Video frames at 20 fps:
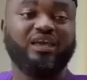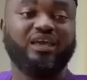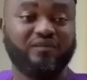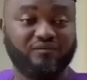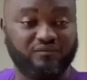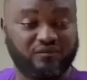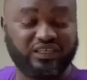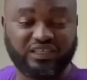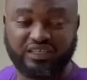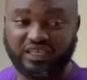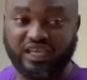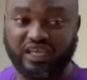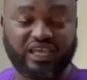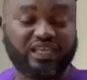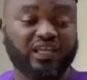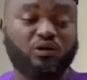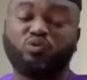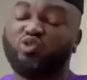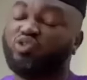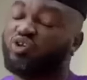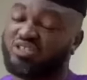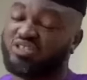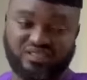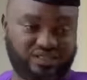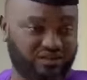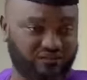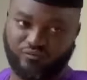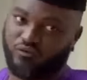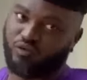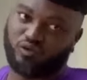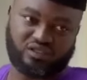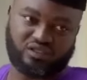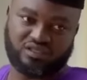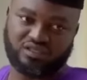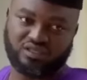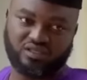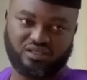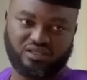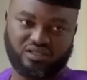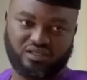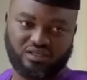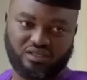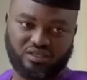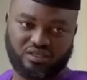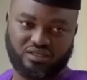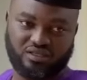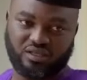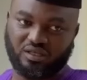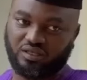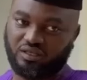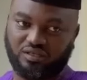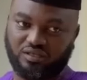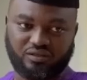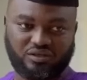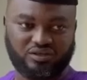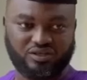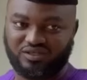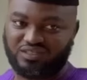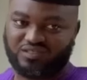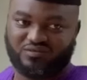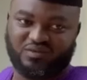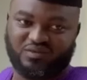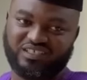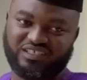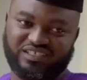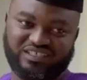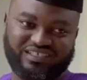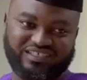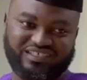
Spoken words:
every year, and I will not default. Trust me.